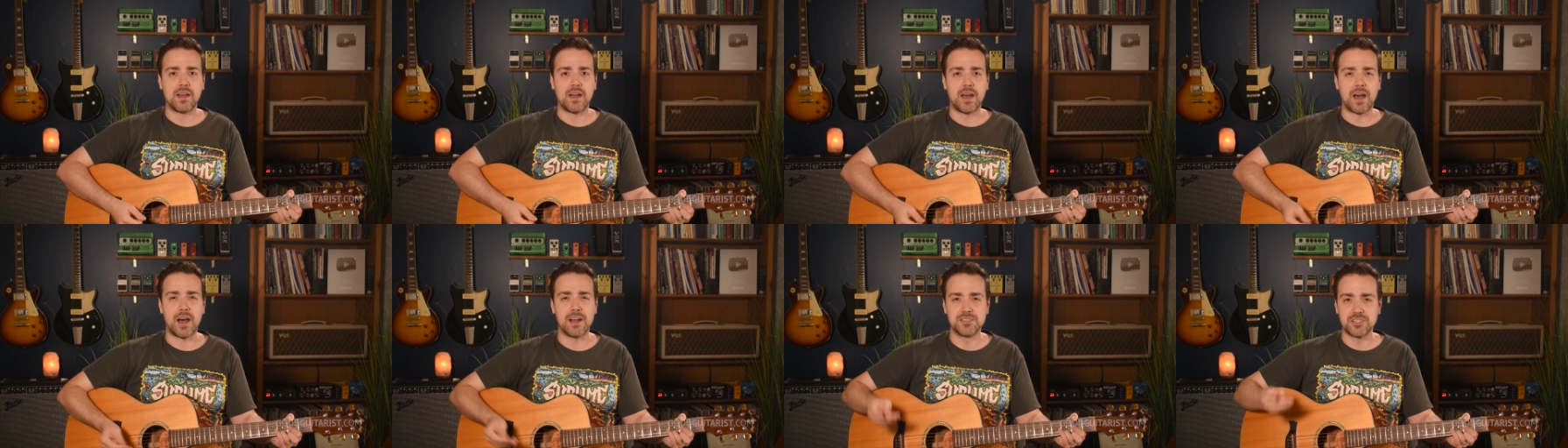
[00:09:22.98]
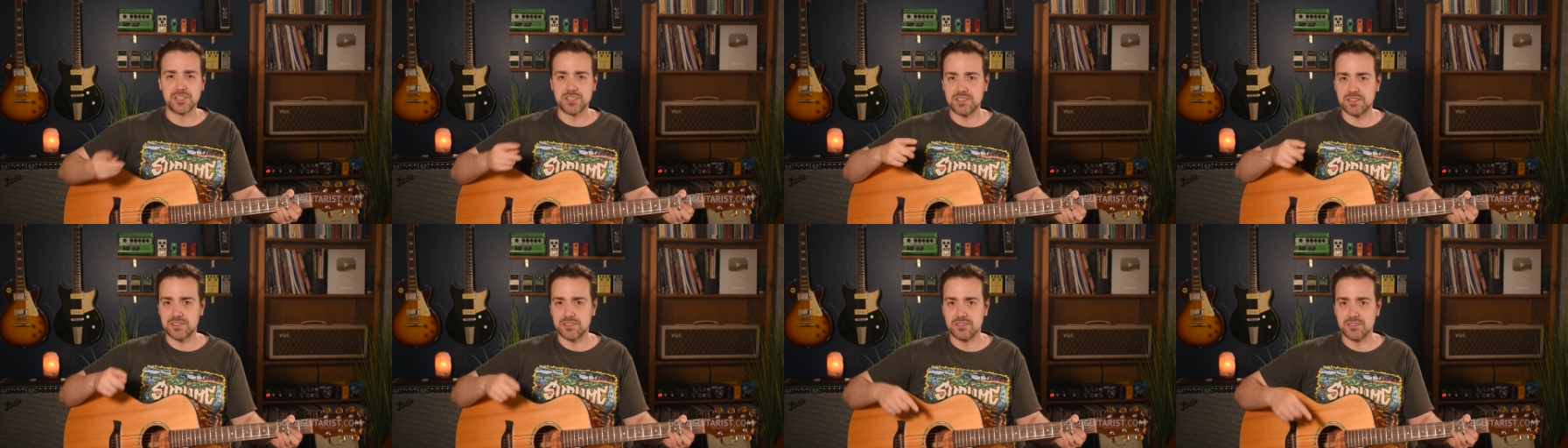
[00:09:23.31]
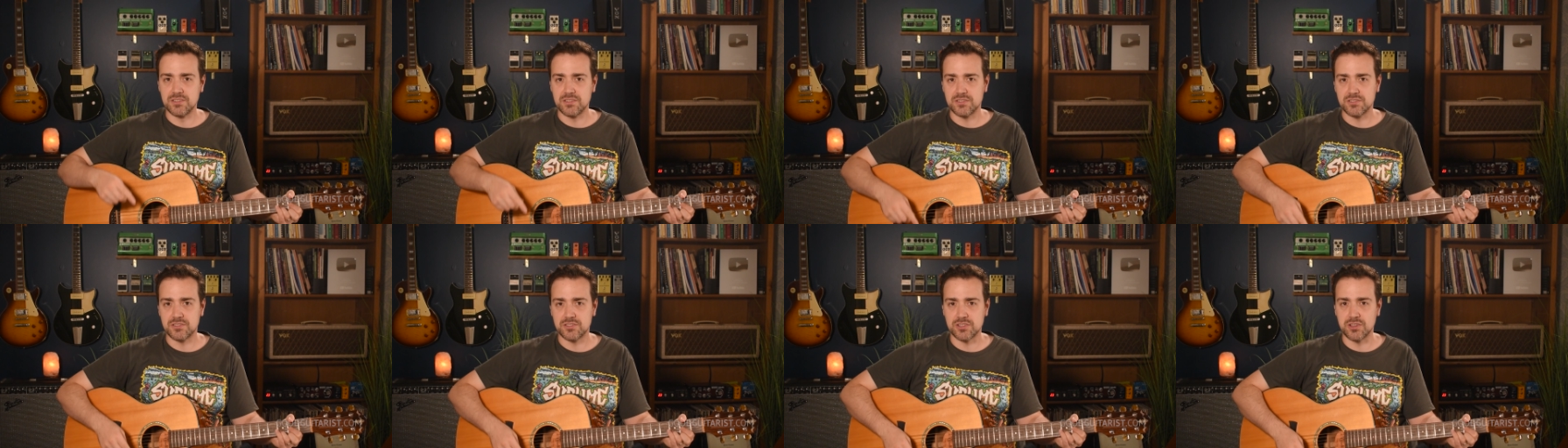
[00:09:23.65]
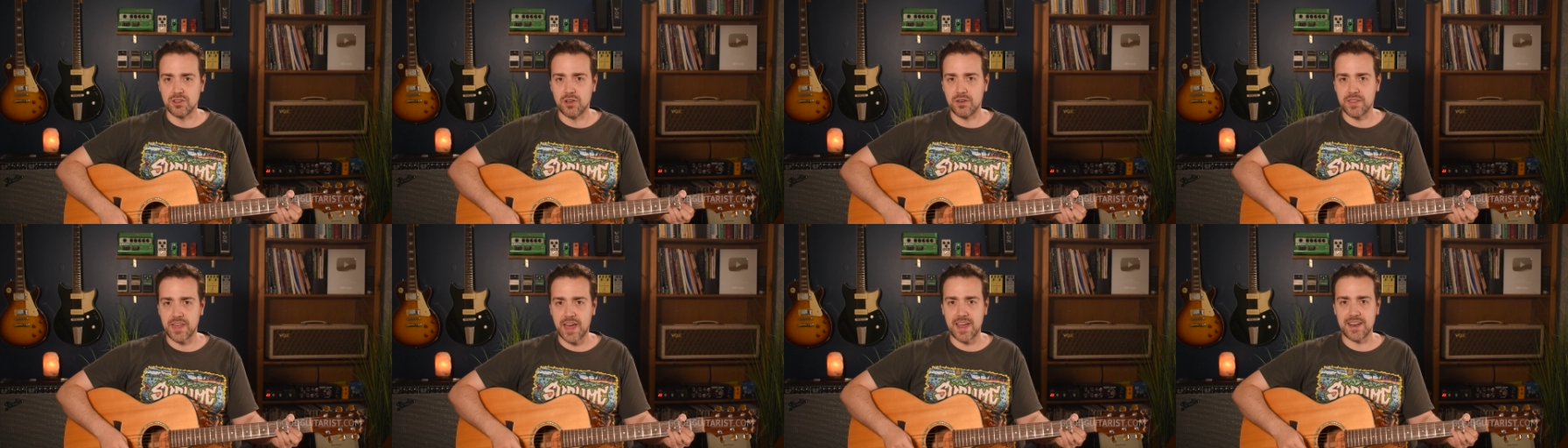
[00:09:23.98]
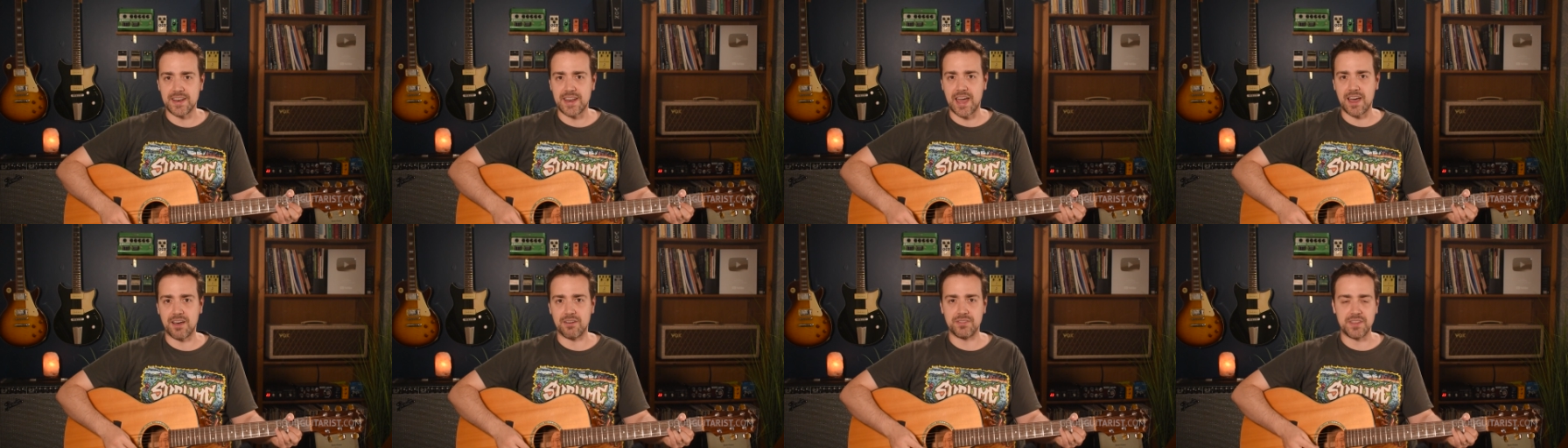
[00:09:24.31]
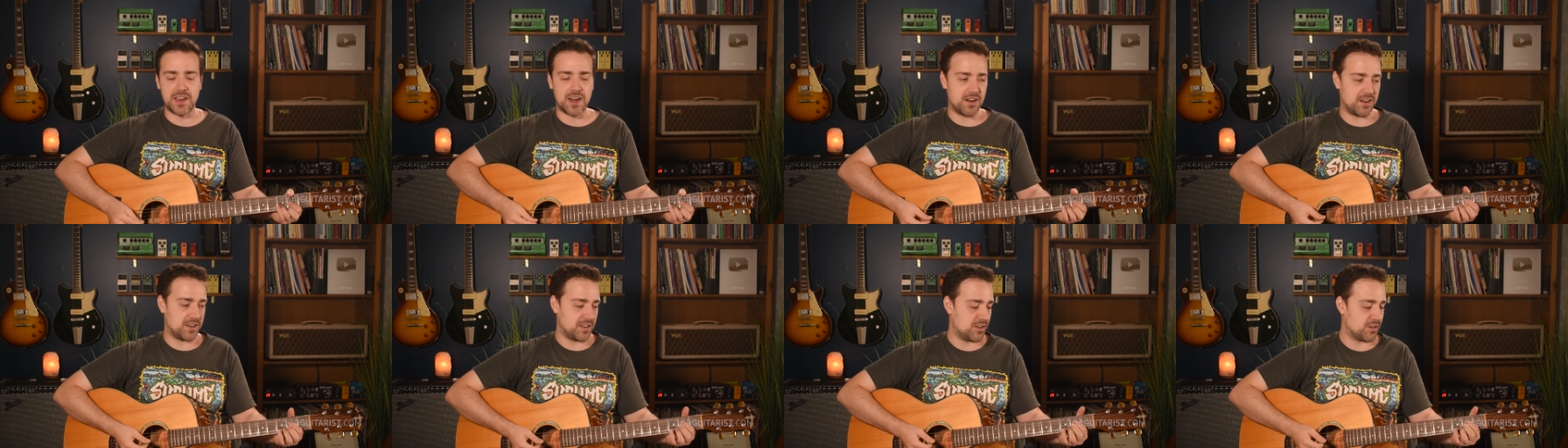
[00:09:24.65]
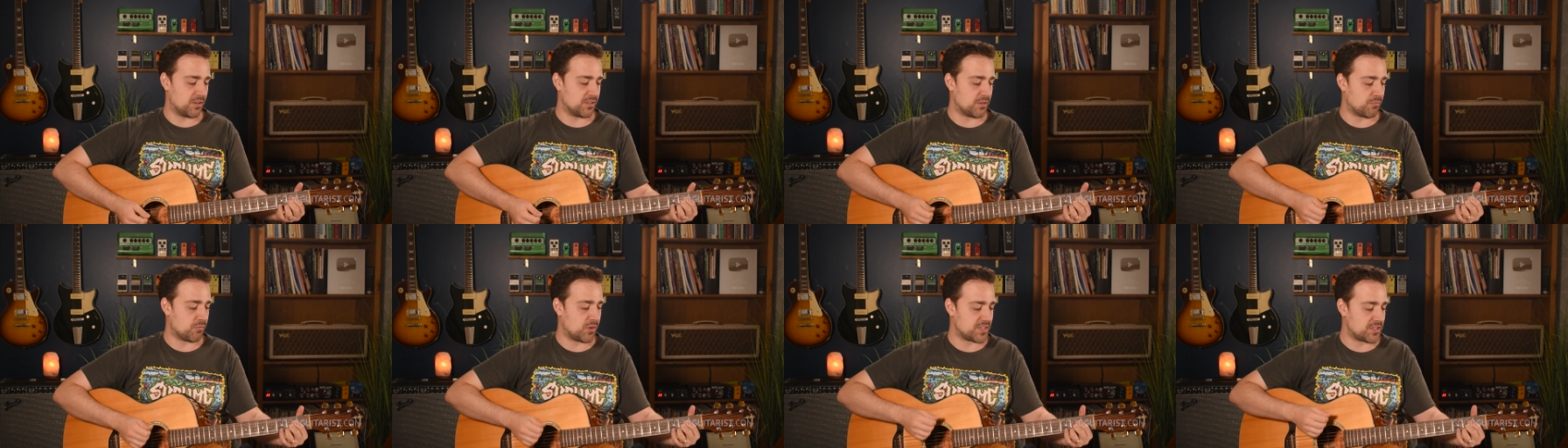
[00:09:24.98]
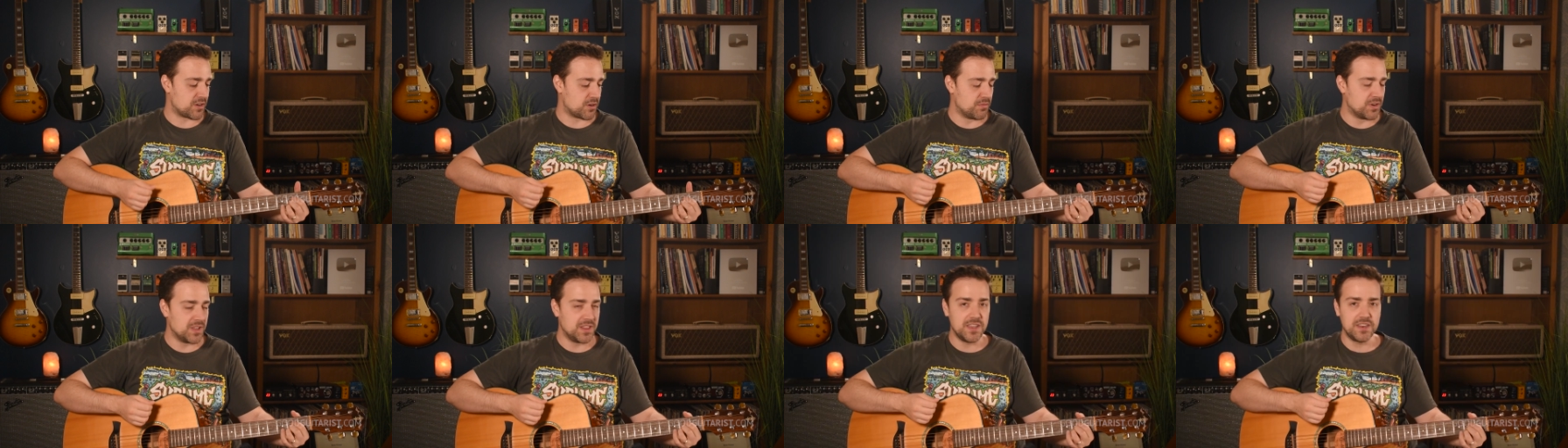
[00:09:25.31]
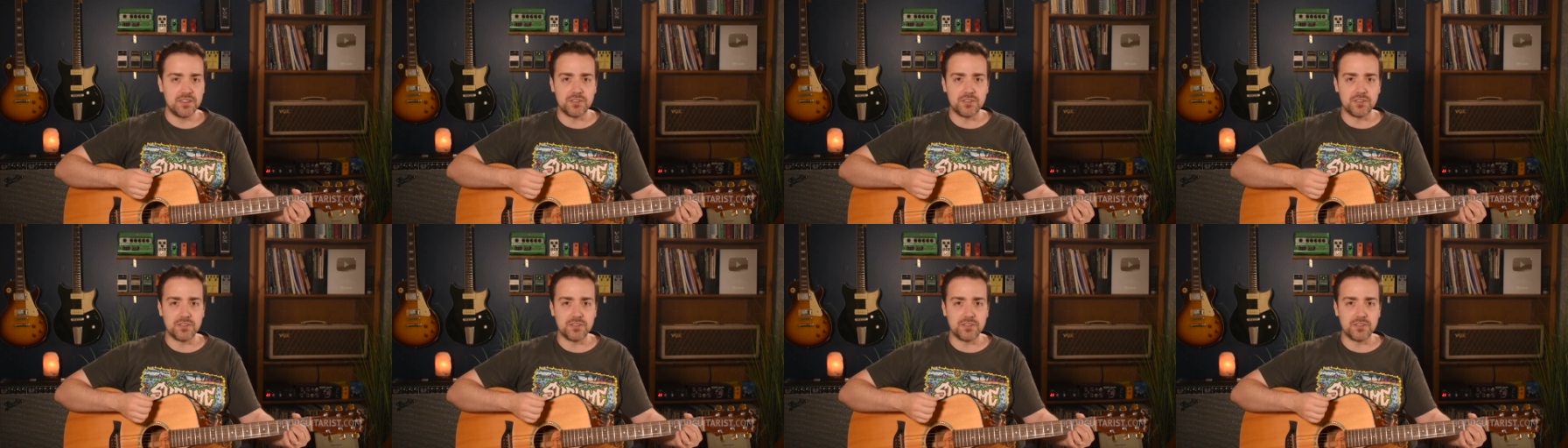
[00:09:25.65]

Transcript: I'll just slow that down there. You know, they're, what they're really